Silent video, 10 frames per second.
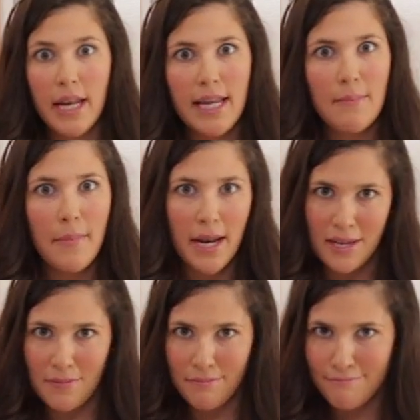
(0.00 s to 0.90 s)
many,
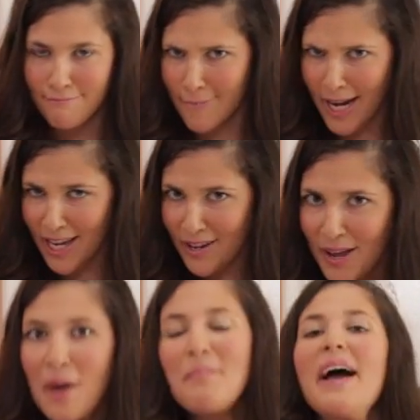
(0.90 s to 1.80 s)
many, many
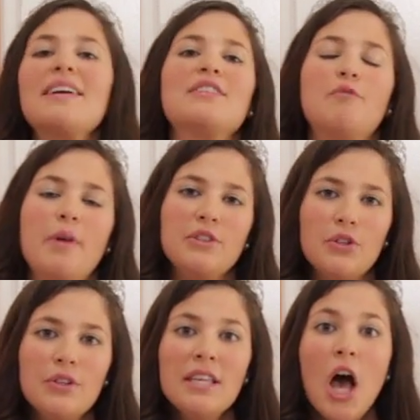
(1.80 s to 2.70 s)
bags of
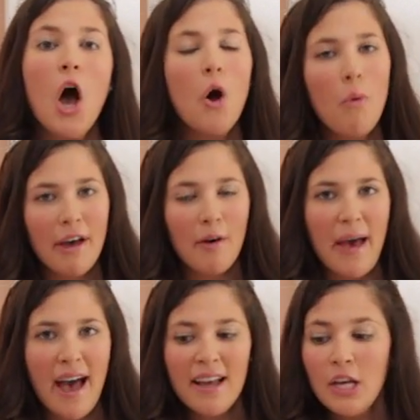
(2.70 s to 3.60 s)
pretzels a while
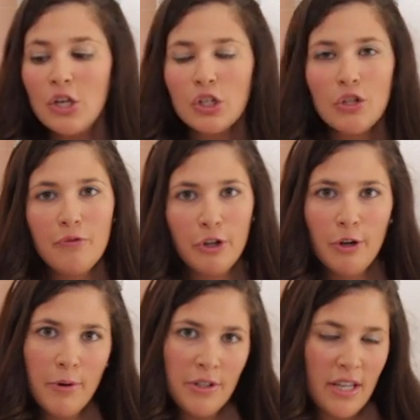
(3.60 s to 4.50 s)
back. So for
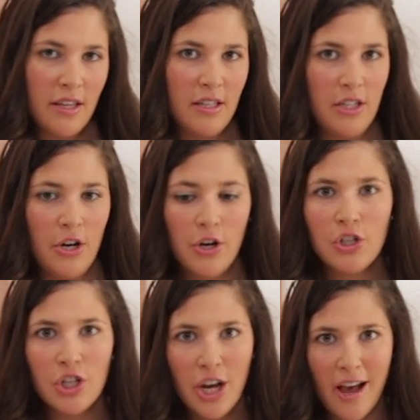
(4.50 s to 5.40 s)
her birthday this
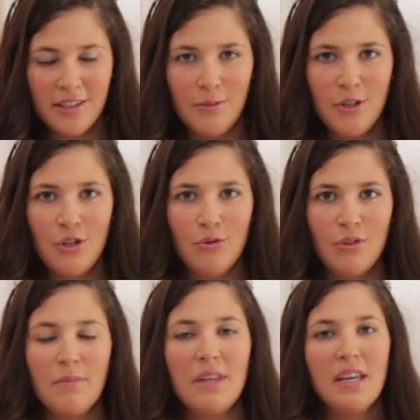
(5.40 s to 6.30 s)
year, she asked me to do
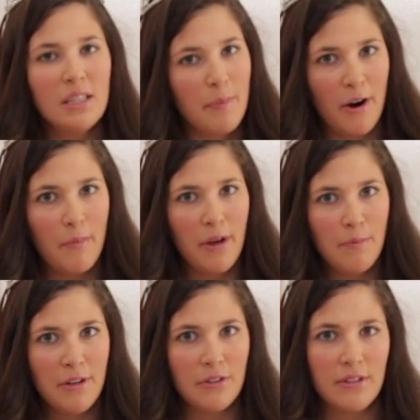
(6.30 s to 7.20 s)
something inspired by
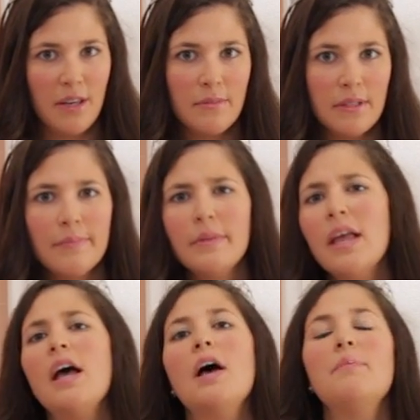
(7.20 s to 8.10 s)
the pretzel slims.
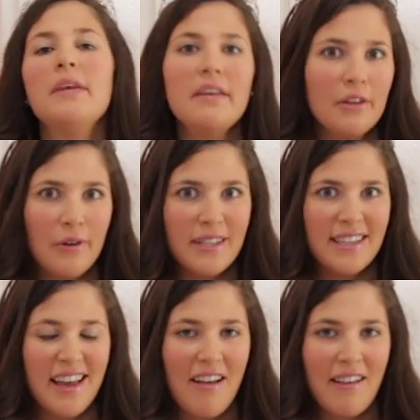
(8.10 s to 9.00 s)
Being the
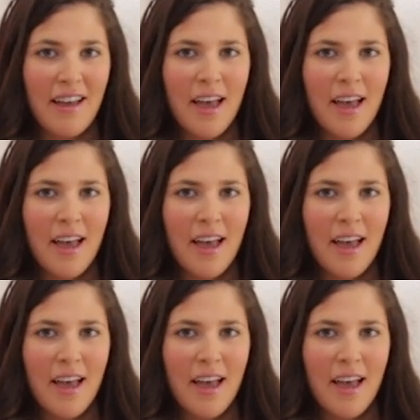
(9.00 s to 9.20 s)
crazy gal I